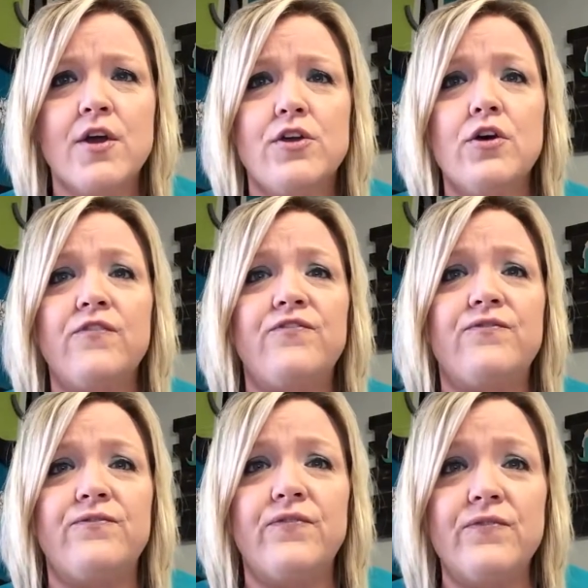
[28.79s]
You'll
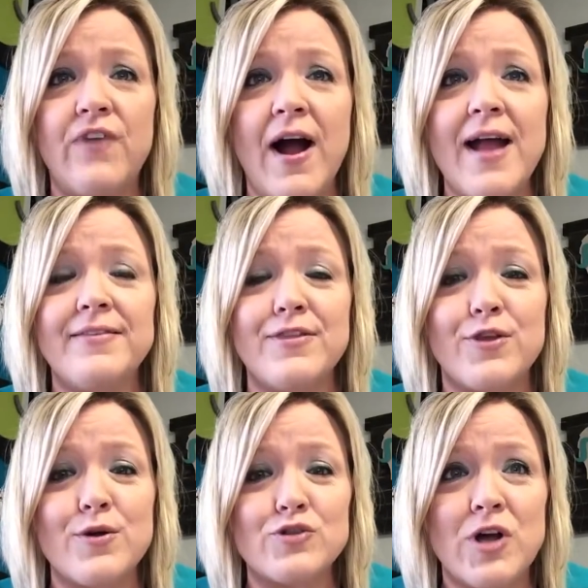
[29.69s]
find that
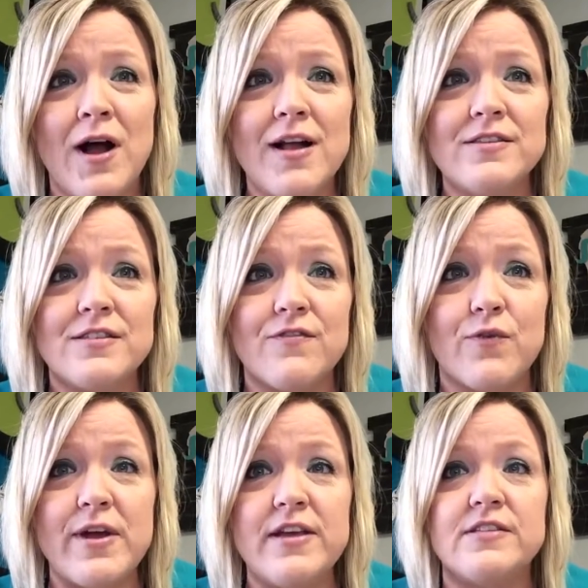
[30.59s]
there are tons
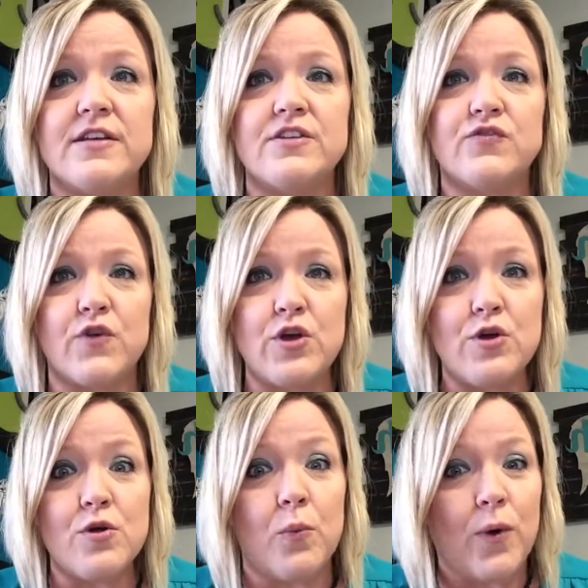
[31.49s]
of reasons for
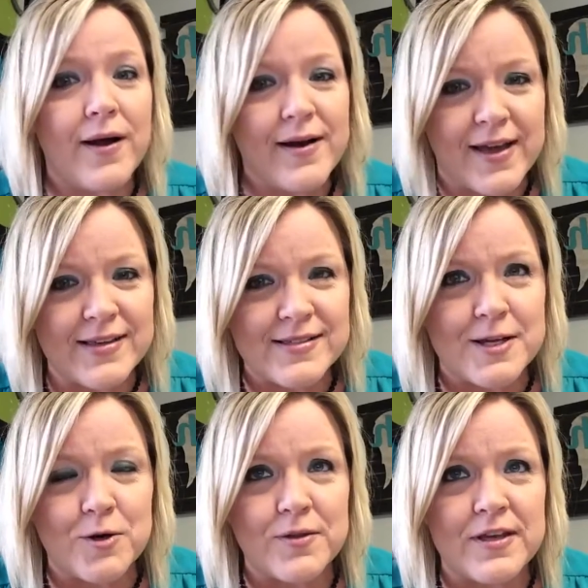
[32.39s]
you to want to
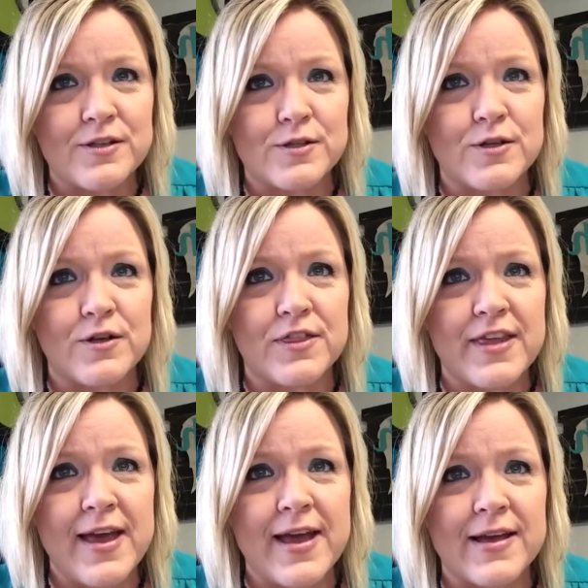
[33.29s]
consider these little
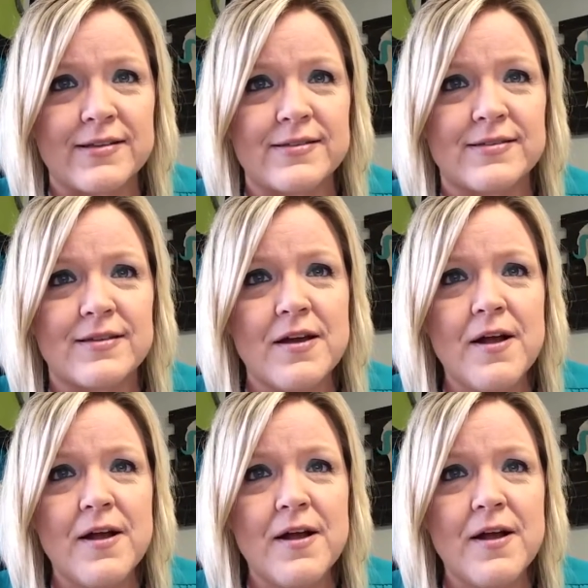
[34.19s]
things.